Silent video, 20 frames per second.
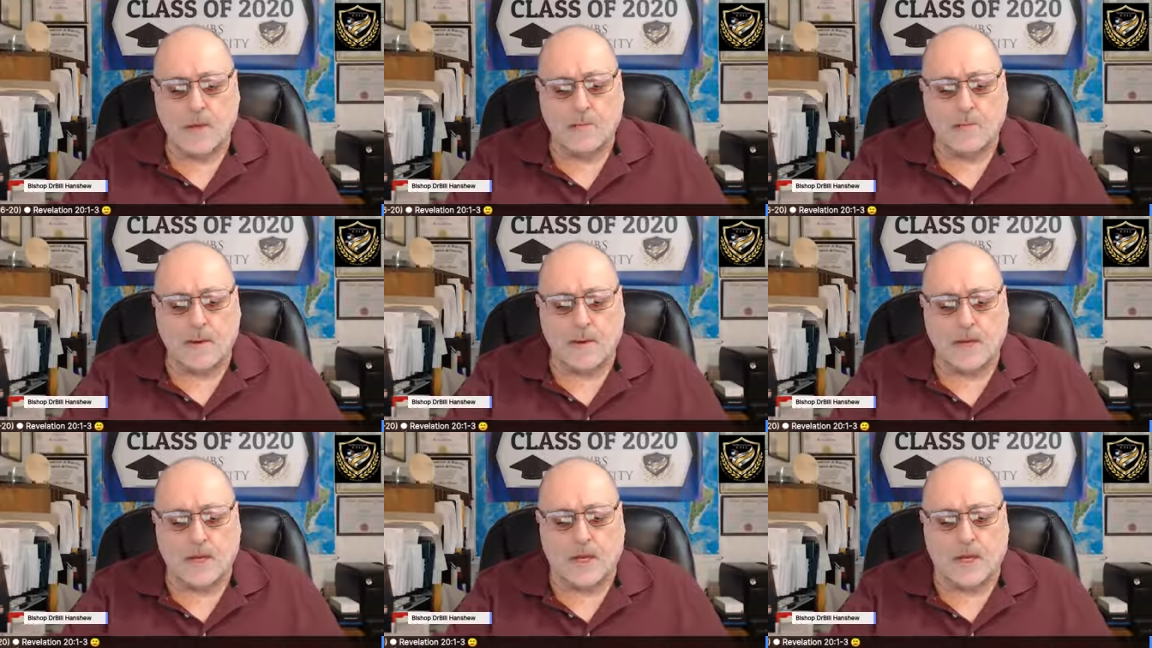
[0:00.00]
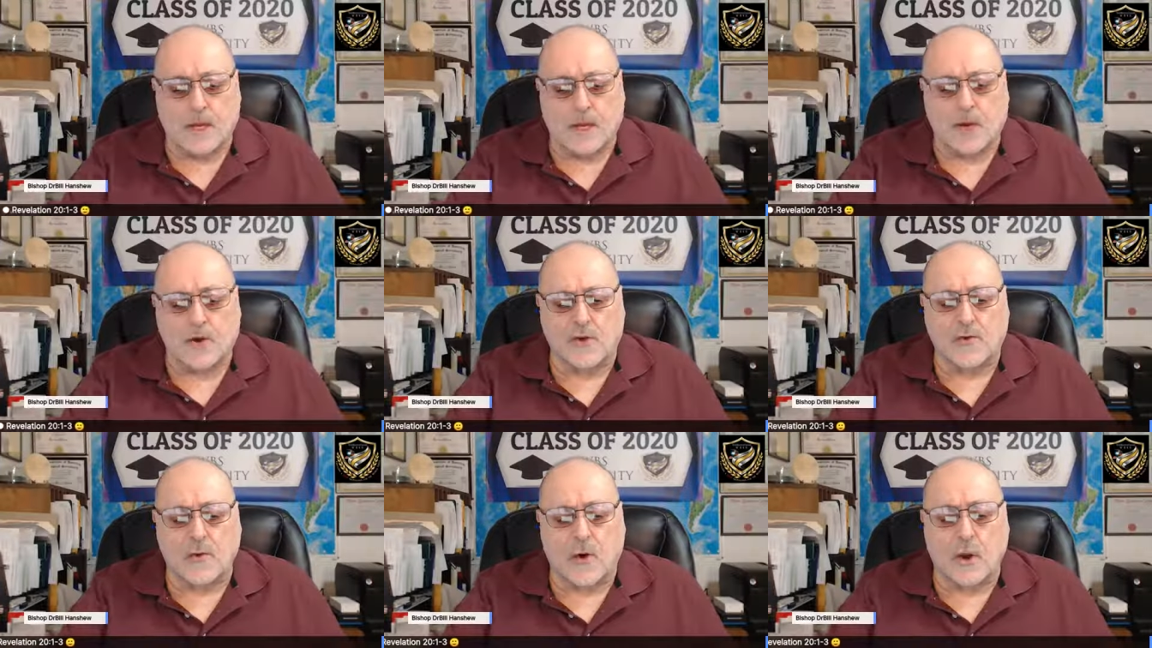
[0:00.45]
Being in
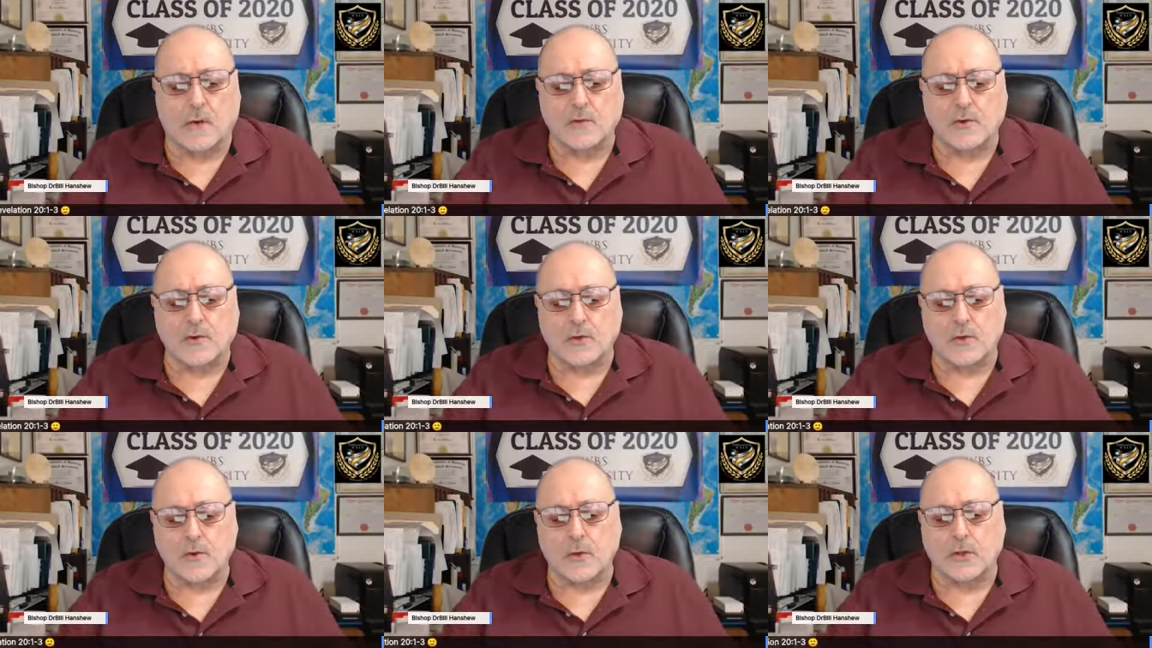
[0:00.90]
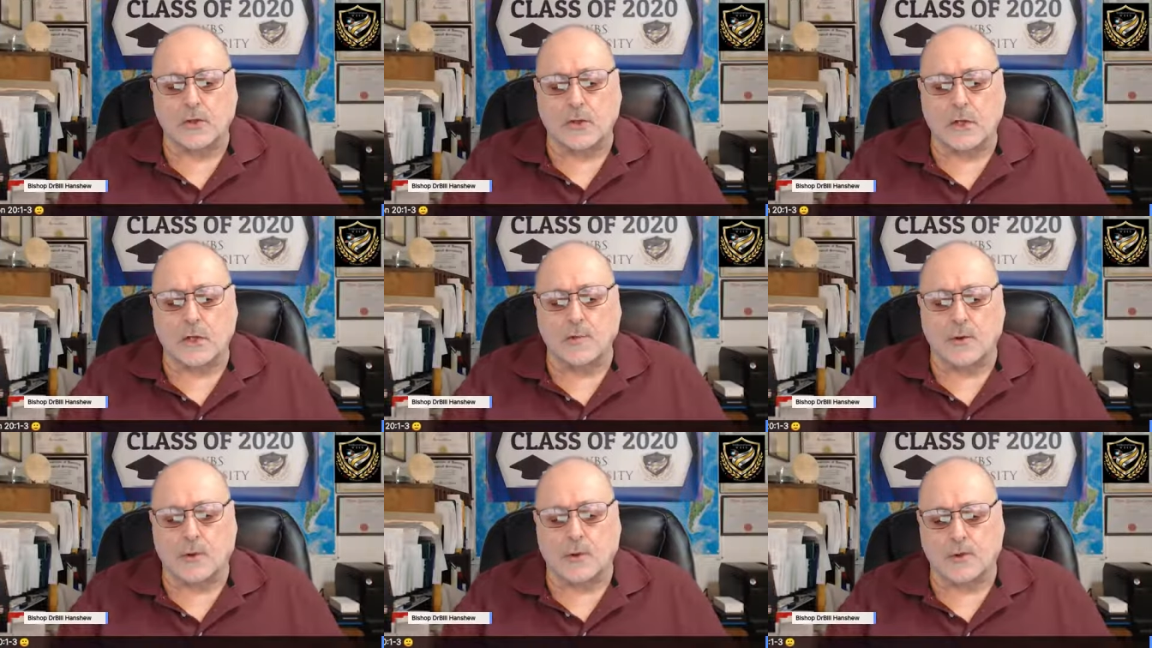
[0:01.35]
control of
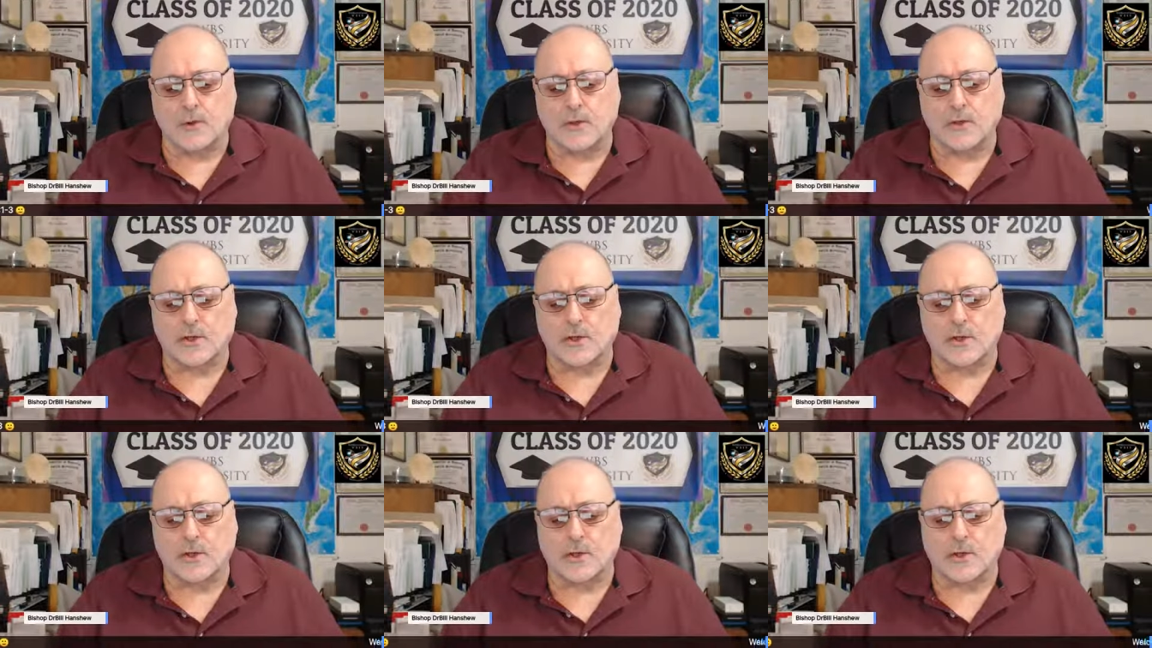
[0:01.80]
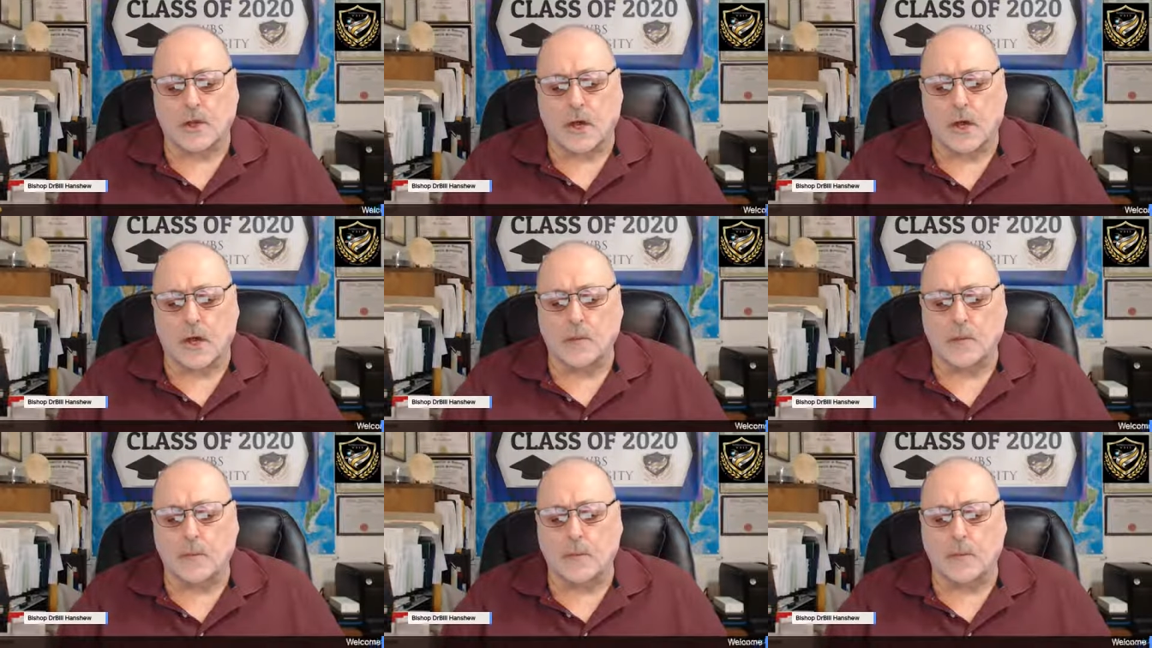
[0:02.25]
Jerusalem, the Christians thought it